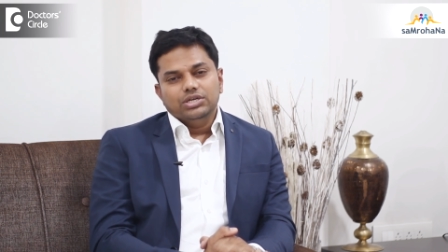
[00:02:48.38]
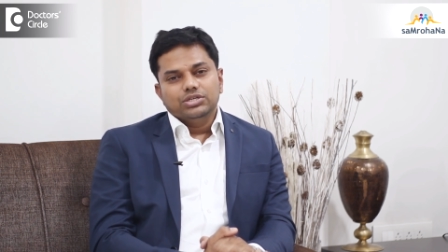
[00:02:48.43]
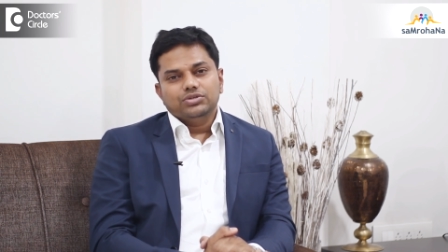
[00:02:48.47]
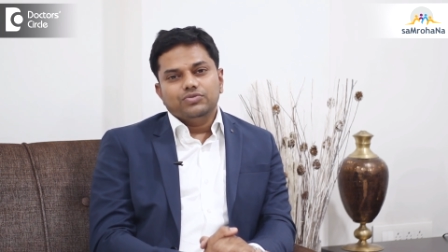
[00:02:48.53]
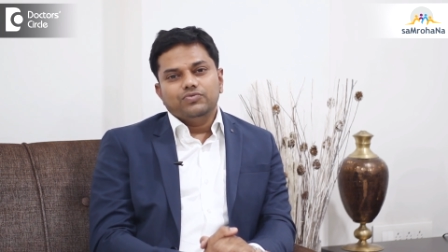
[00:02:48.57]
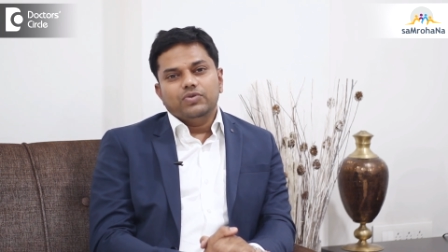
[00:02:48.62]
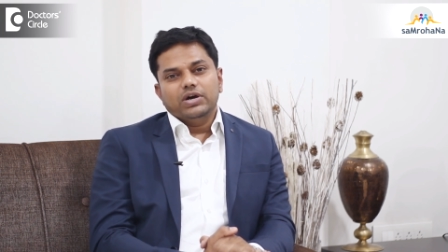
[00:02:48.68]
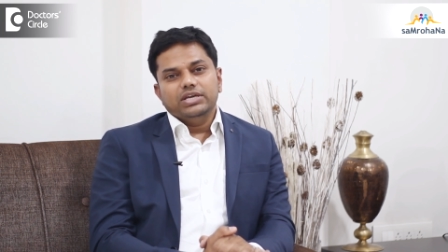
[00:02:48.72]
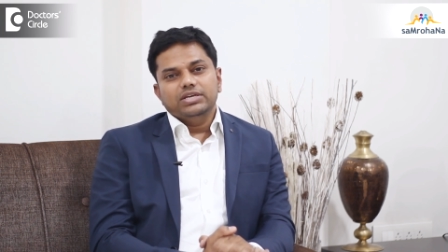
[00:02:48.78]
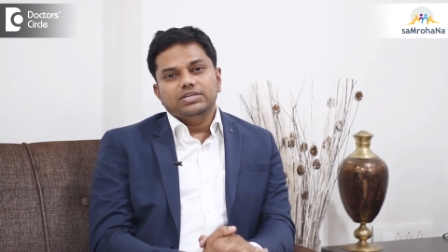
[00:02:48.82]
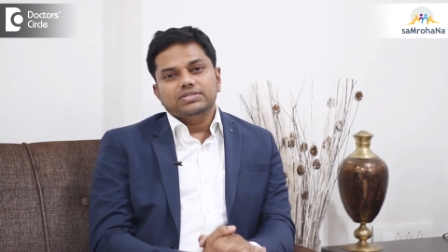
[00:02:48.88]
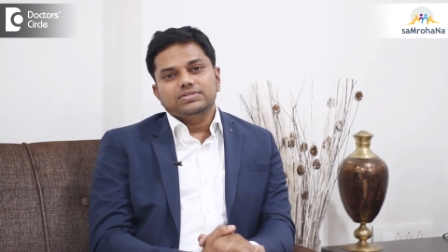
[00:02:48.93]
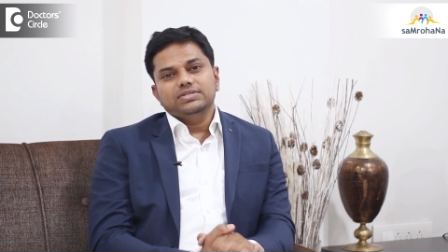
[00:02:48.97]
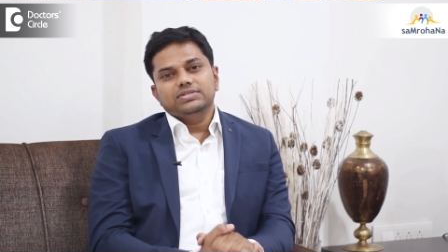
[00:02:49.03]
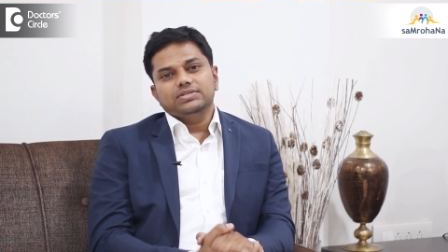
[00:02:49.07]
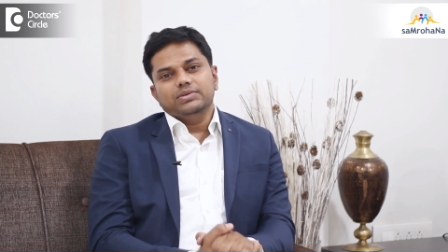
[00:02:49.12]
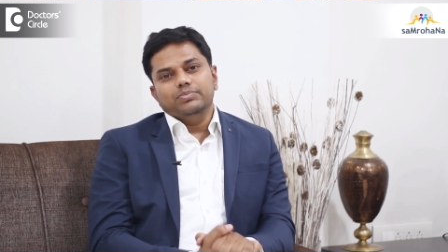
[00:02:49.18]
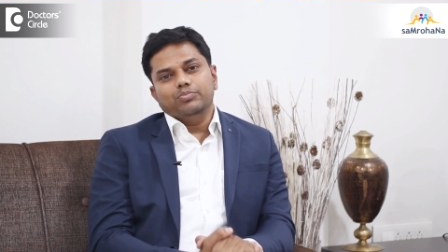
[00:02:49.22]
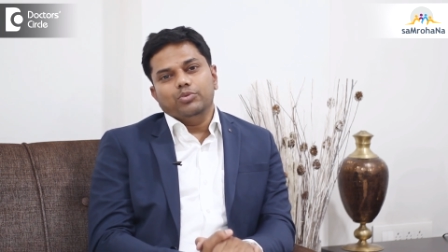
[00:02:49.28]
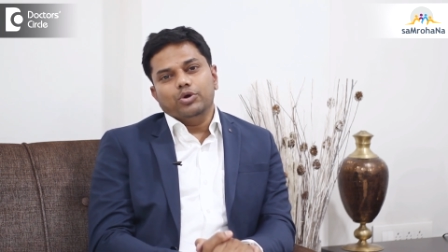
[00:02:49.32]
So why is
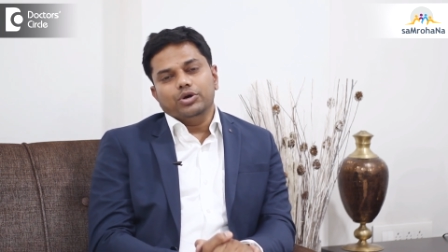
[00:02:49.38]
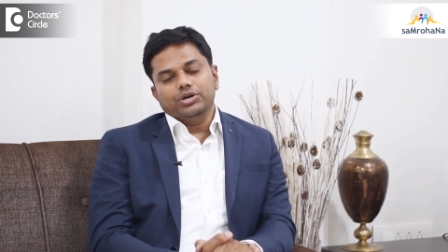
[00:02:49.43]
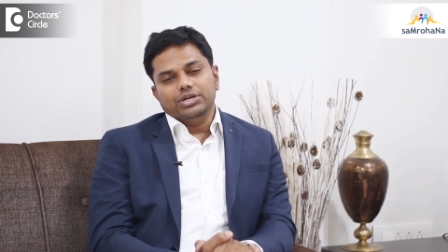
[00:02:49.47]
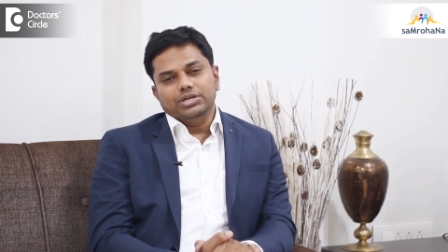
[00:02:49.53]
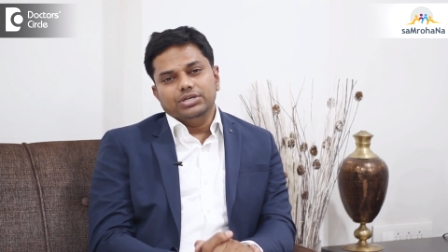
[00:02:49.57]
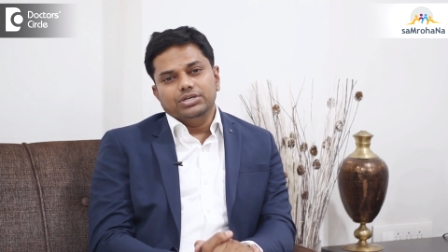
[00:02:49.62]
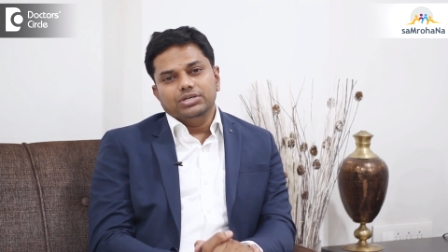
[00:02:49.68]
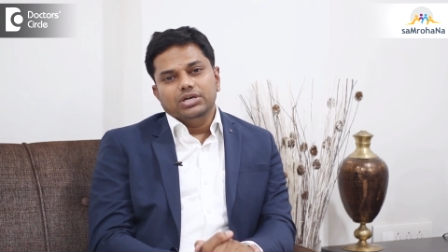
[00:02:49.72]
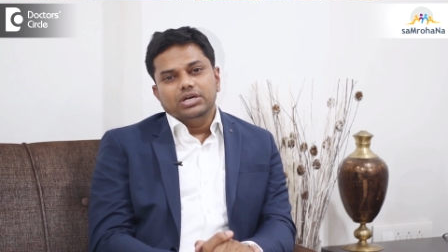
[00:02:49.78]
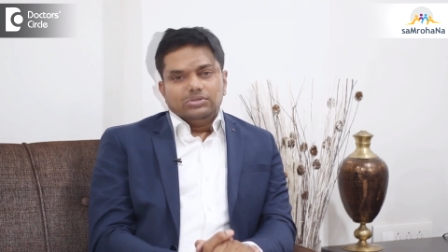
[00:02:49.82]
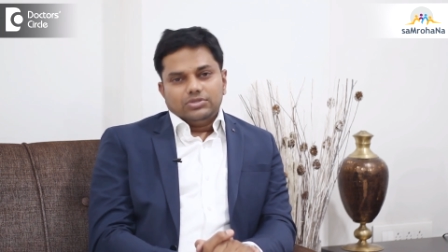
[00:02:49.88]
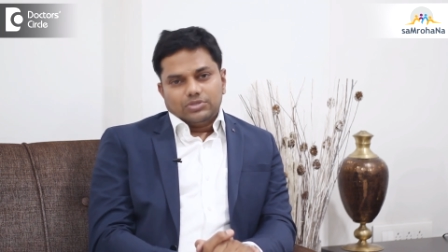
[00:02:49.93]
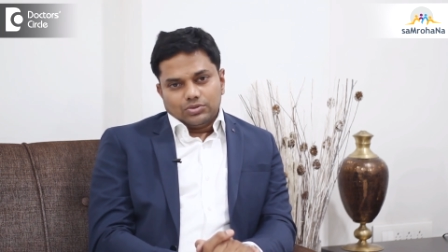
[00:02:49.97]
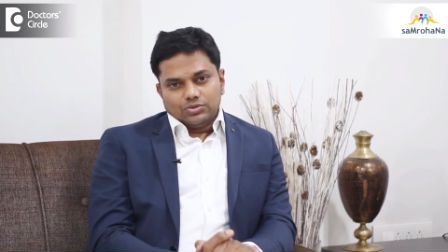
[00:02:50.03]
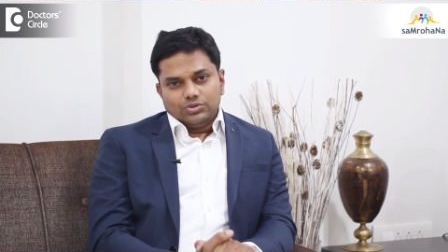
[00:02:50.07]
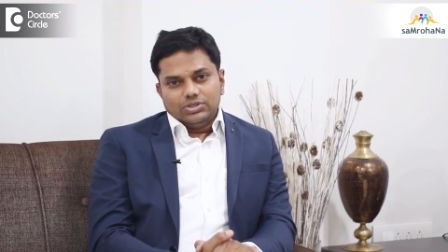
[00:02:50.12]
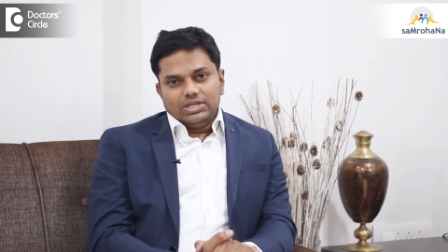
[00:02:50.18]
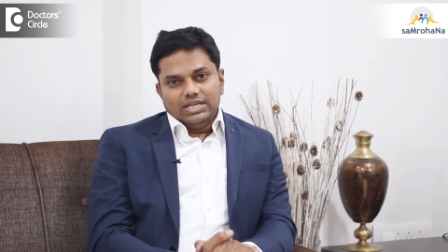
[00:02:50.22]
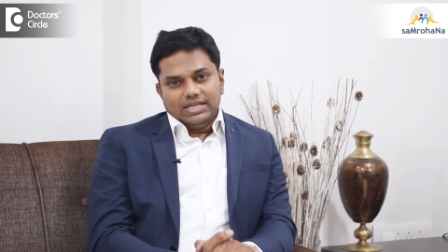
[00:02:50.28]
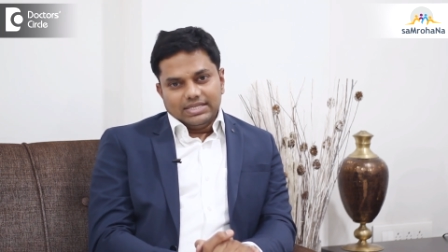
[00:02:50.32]
this important? So the